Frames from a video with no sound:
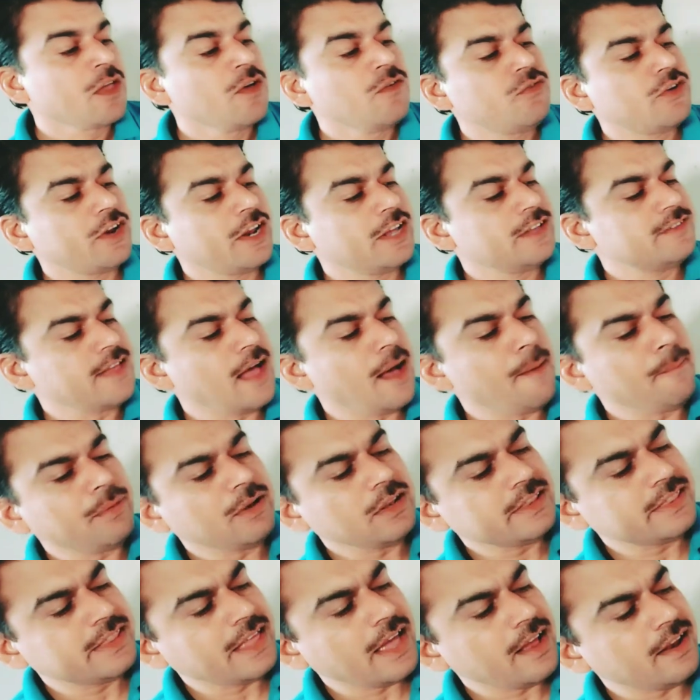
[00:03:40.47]
For
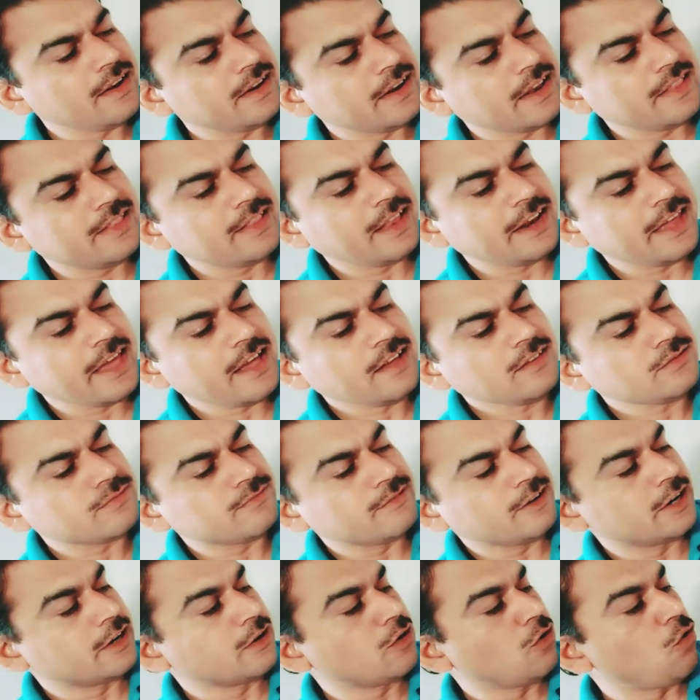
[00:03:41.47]
example, then the next
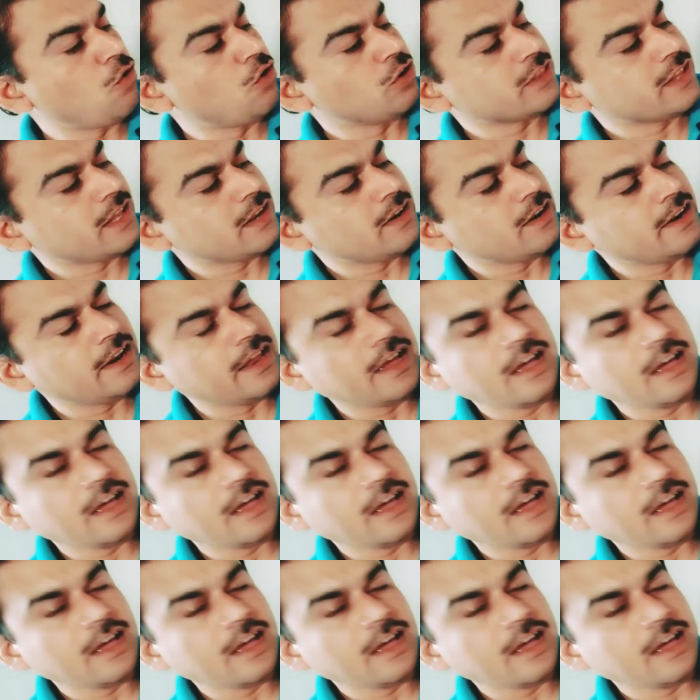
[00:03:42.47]
one on the